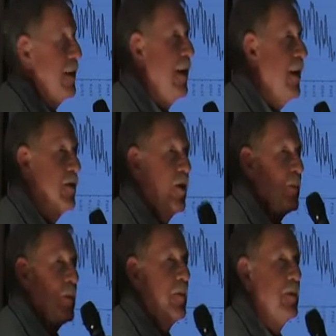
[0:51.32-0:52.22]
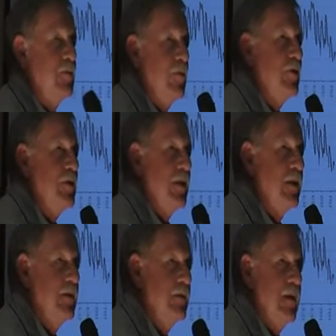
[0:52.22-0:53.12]
now you've got permanent
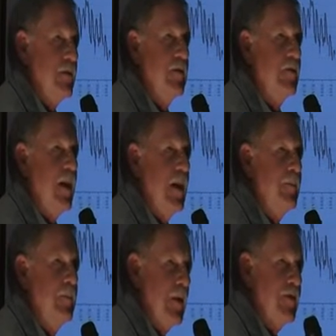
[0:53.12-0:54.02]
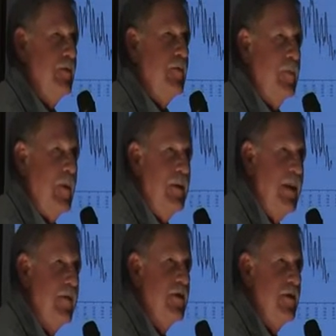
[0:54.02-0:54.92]
water, it doesn't dry. Most of you probably
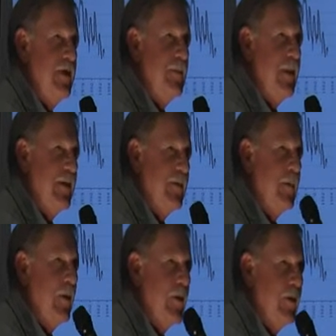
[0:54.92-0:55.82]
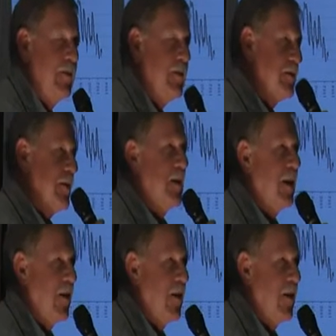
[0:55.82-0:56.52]
never seen the bed of the Borough, other Tamlakani.